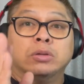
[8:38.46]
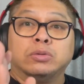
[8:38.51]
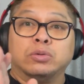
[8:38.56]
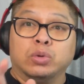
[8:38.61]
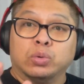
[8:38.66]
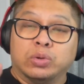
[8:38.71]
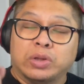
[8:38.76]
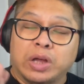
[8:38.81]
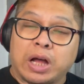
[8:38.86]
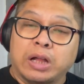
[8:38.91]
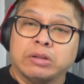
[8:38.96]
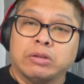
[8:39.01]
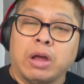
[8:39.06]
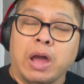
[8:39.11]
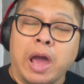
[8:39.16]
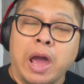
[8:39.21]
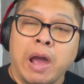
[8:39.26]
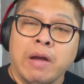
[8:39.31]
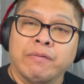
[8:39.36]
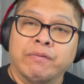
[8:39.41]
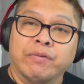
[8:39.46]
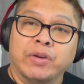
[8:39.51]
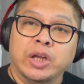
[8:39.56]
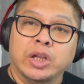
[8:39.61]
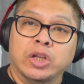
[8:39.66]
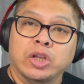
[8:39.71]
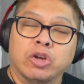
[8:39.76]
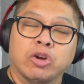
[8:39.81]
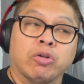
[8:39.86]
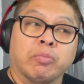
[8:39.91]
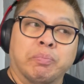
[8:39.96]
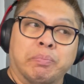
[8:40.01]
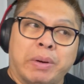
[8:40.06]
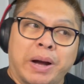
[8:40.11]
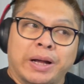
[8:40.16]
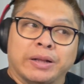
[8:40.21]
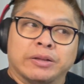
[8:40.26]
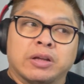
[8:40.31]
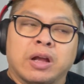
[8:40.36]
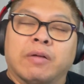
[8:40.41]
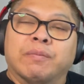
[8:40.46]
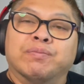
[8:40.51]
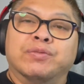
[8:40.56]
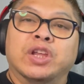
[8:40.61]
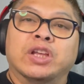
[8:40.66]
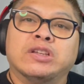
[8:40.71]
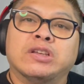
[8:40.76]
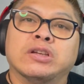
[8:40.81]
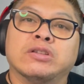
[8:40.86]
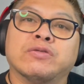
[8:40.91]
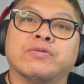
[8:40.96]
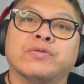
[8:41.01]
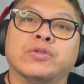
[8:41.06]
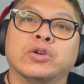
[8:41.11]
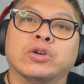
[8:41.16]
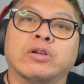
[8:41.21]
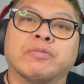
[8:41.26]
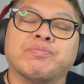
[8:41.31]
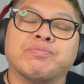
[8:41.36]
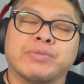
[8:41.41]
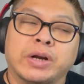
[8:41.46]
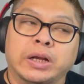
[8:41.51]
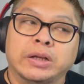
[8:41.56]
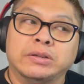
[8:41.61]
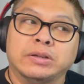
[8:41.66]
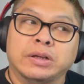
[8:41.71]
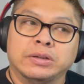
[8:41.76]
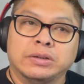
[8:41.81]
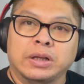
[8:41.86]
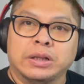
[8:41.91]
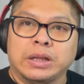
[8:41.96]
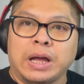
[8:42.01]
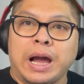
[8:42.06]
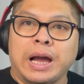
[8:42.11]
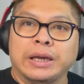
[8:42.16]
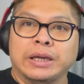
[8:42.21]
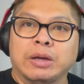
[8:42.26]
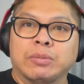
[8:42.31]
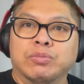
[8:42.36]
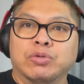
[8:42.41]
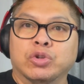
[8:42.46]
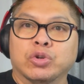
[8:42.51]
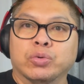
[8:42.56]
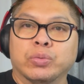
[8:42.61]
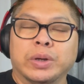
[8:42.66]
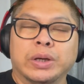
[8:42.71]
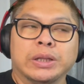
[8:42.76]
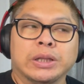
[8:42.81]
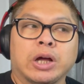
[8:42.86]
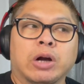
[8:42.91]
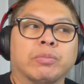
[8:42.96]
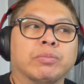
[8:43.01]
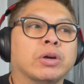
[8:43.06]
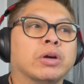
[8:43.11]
to that video. But this is full of praises that I am doing now,